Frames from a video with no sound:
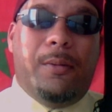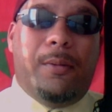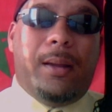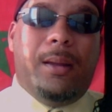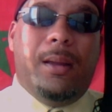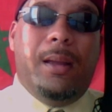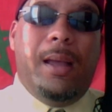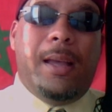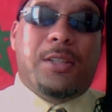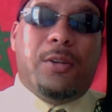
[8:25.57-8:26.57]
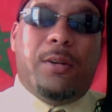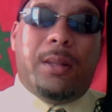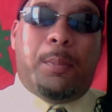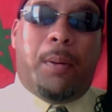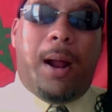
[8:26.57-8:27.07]
Right? And so
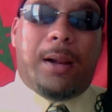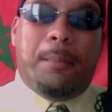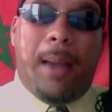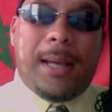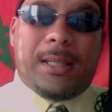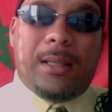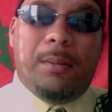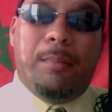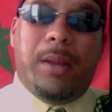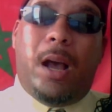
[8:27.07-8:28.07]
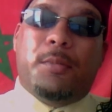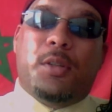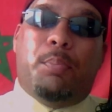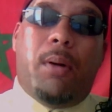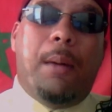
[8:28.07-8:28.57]
the proclamation
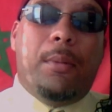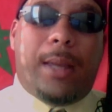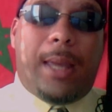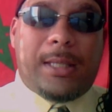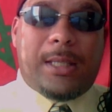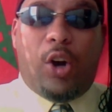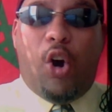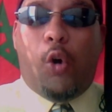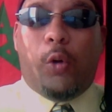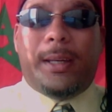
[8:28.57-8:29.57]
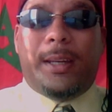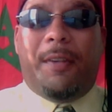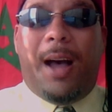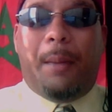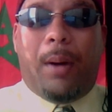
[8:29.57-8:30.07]
becomes a promulgation, a holy and
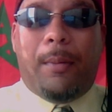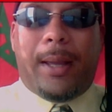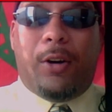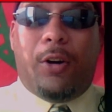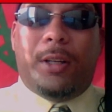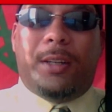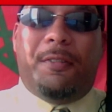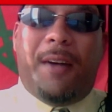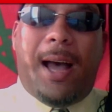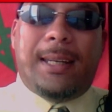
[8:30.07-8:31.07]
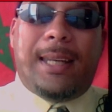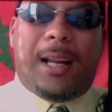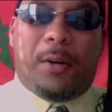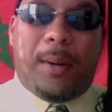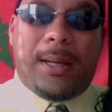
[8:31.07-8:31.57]
divine promulgation, or a divine
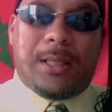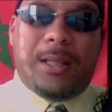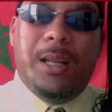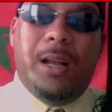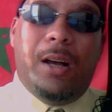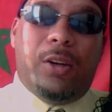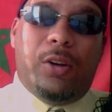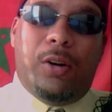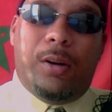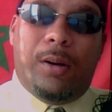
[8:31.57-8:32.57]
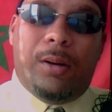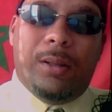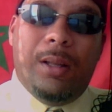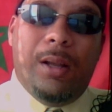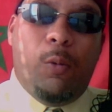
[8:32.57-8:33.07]
declaration,
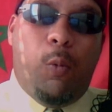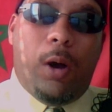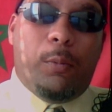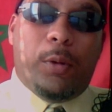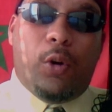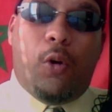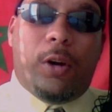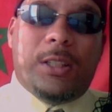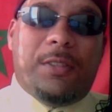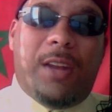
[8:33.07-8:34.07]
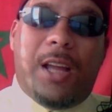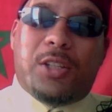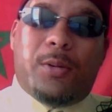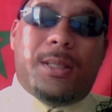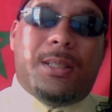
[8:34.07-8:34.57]
one with the ordinance of
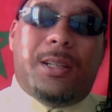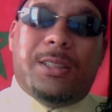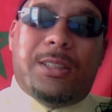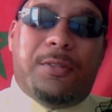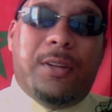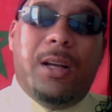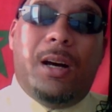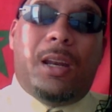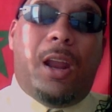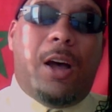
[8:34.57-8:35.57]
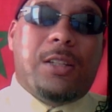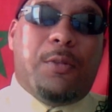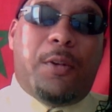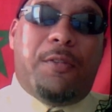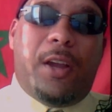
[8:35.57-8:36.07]
Allah. So
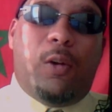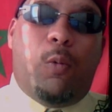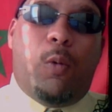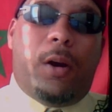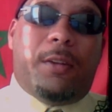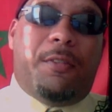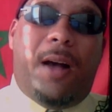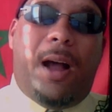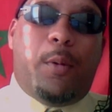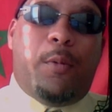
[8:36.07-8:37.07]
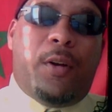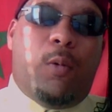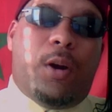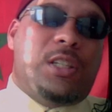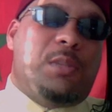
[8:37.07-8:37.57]
Allah's revealed word, divine
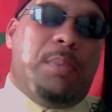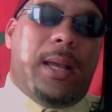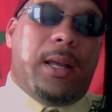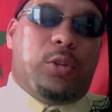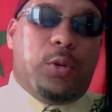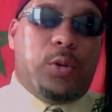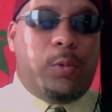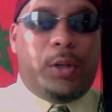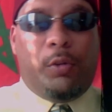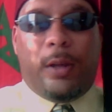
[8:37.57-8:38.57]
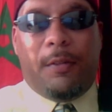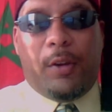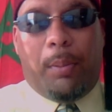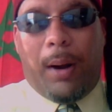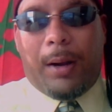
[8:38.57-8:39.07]
revealed word is speaking through you when you give
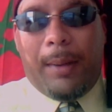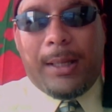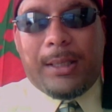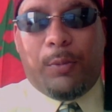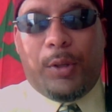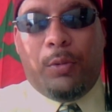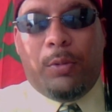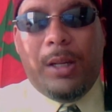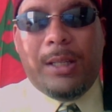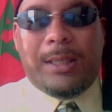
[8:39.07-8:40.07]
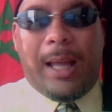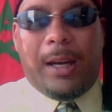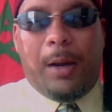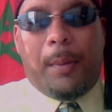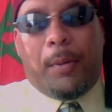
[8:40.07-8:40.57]
your proclamation, when you
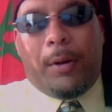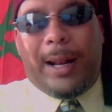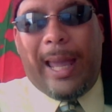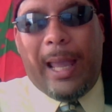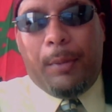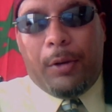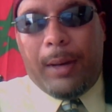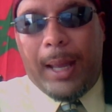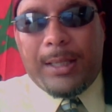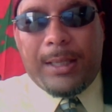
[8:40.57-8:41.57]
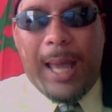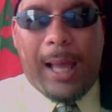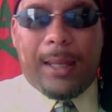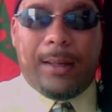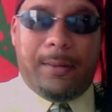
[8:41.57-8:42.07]
stand up and proclaim your
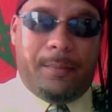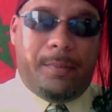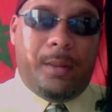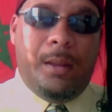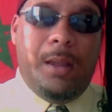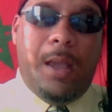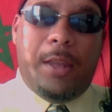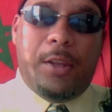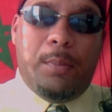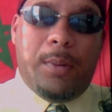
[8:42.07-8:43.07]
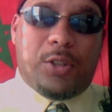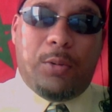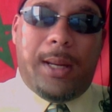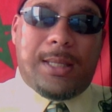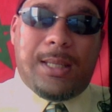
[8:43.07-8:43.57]
nationality. And you must
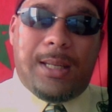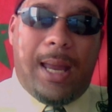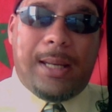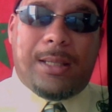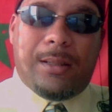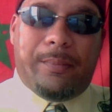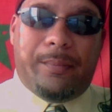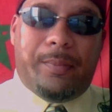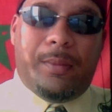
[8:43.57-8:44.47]
do that to the nation.